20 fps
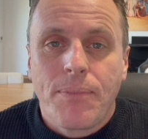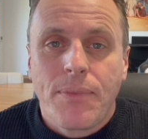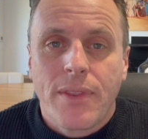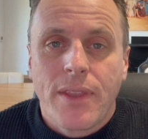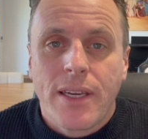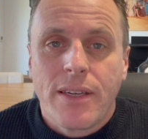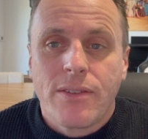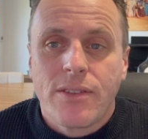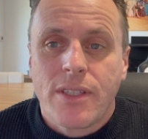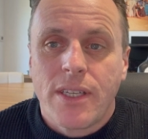
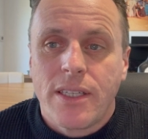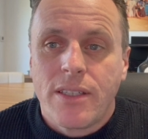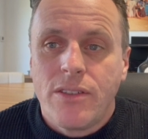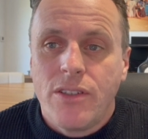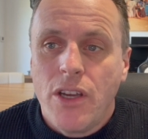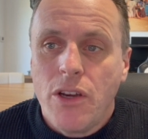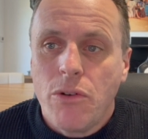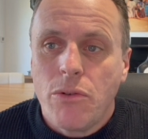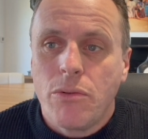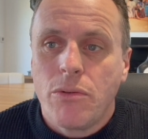They've said,
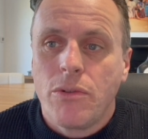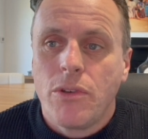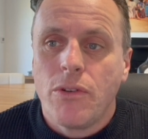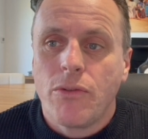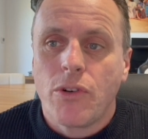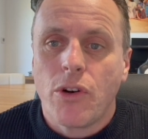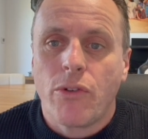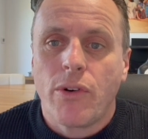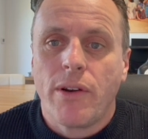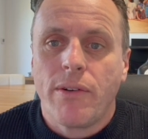no, you've
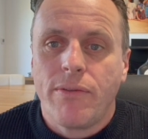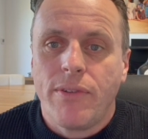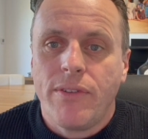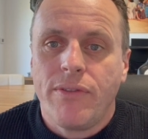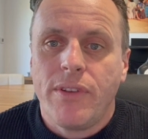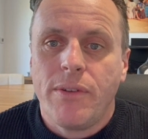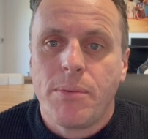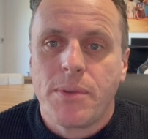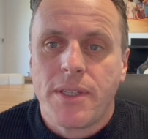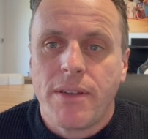got around
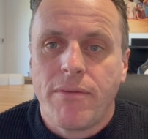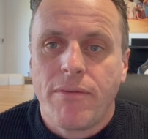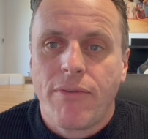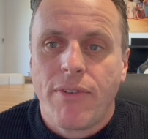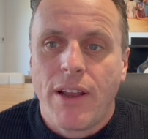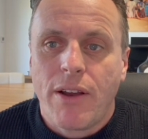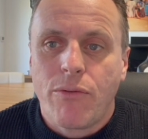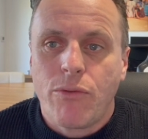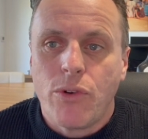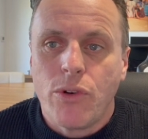50%
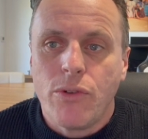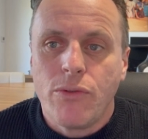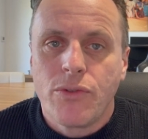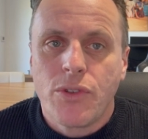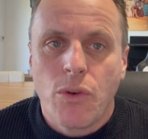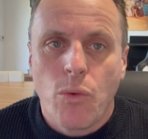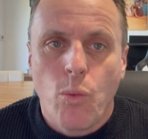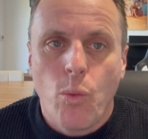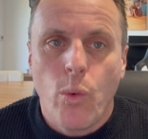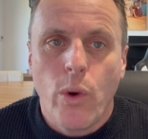flat roofs.
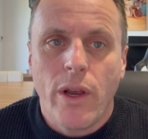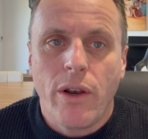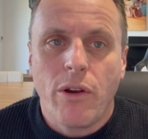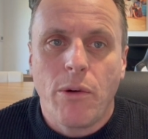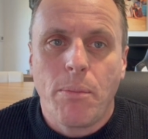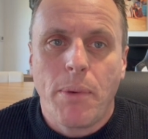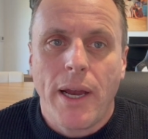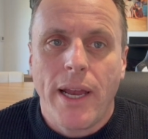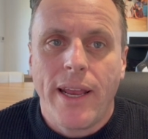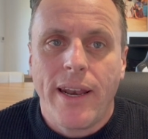We're
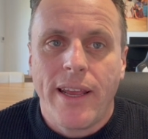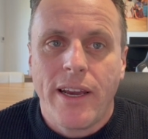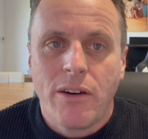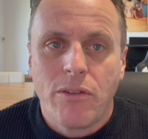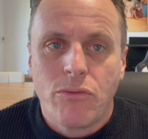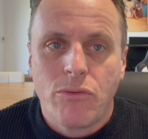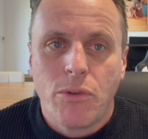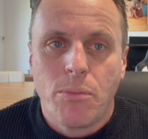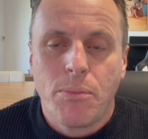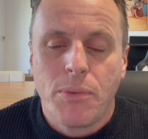not paying out,
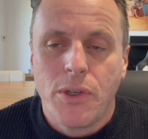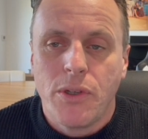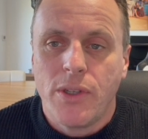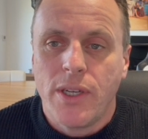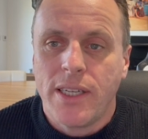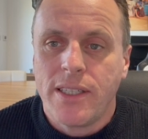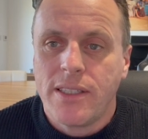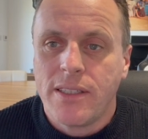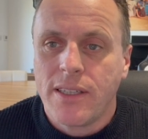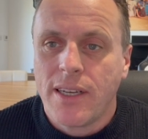
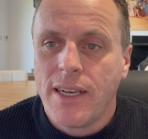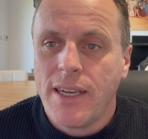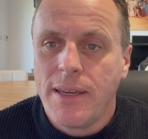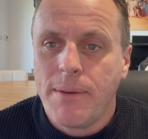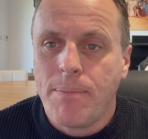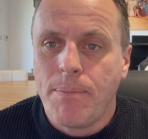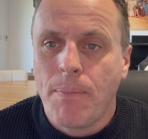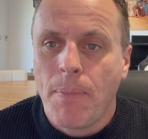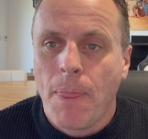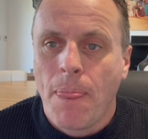repudiated the
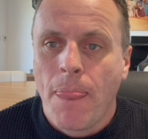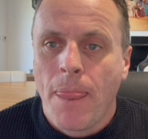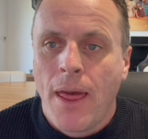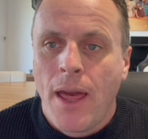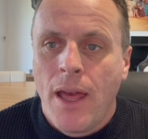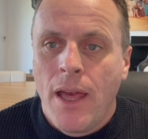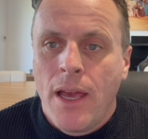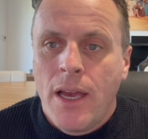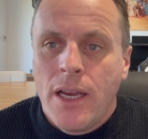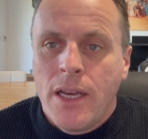claim.
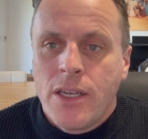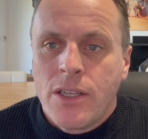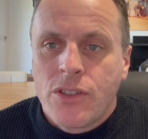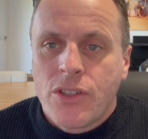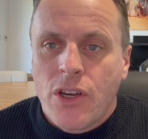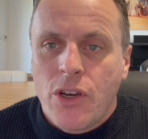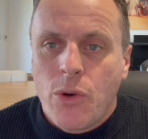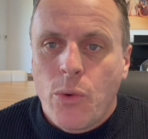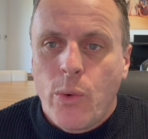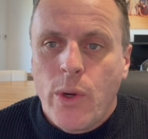
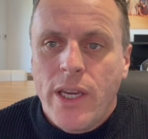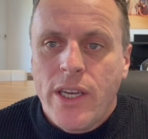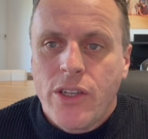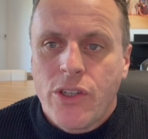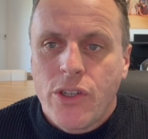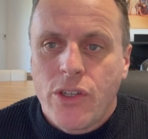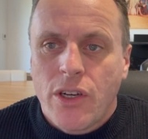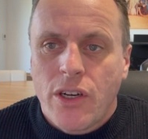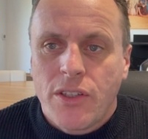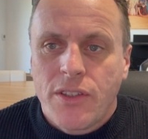So we
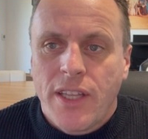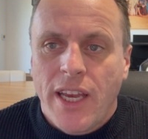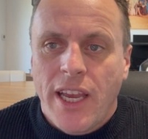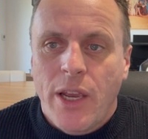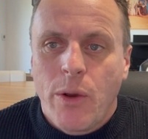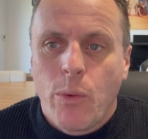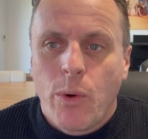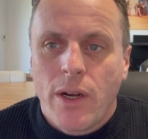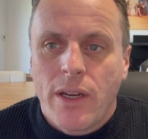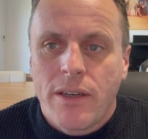issued our day
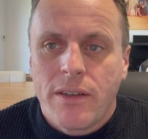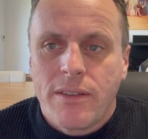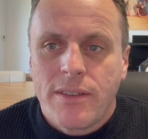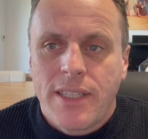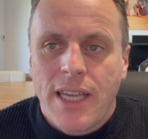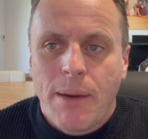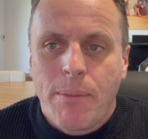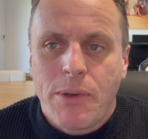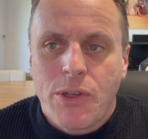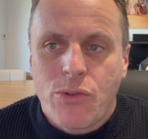1
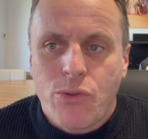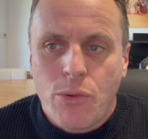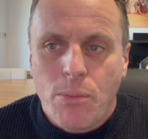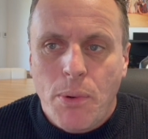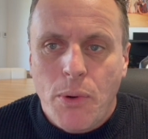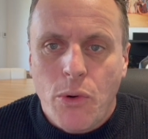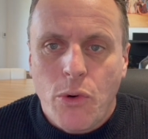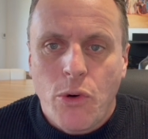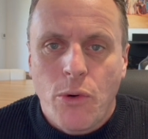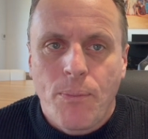damage
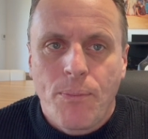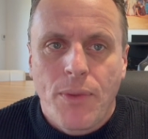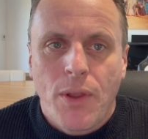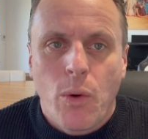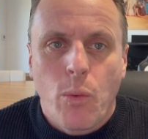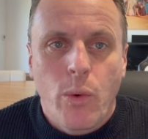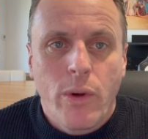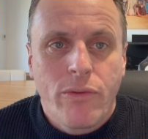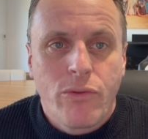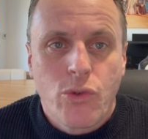report
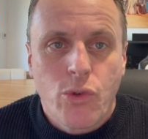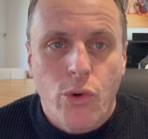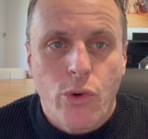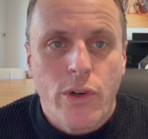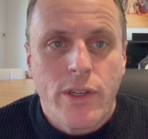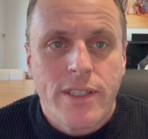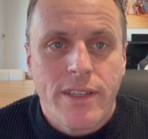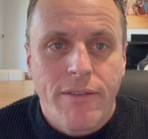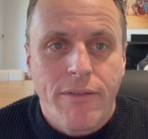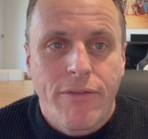with
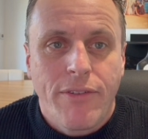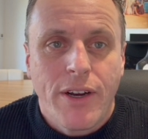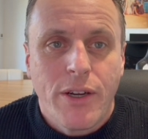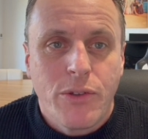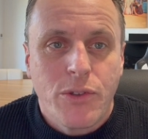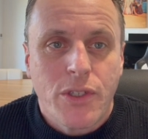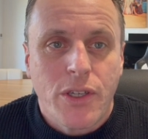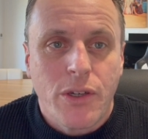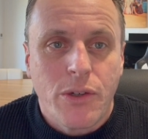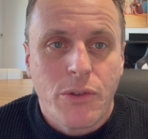drawings and
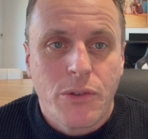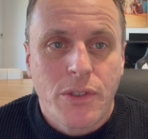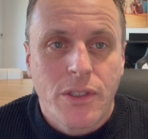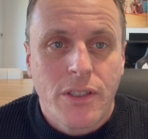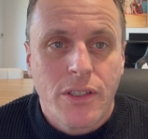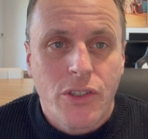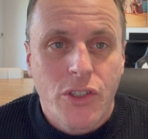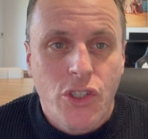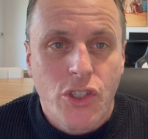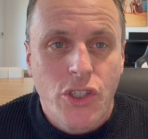photos
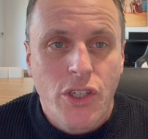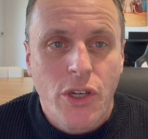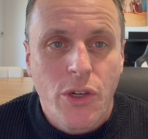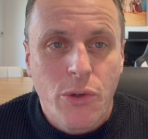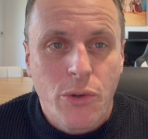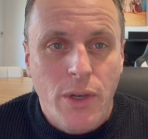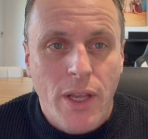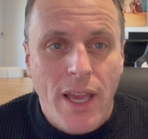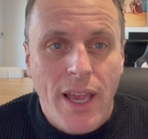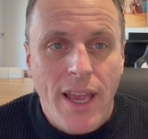that
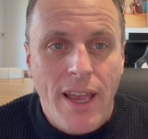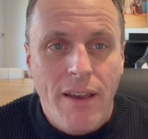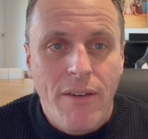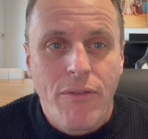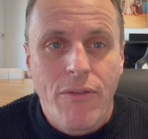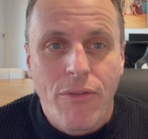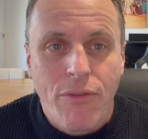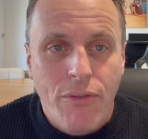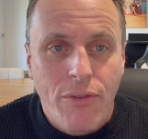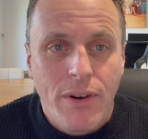showed
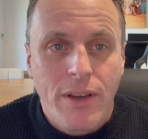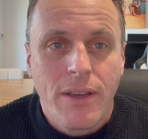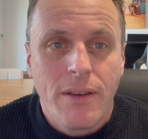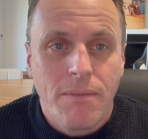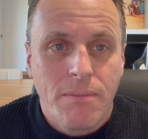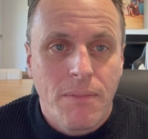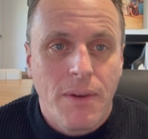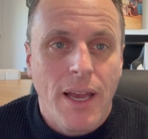every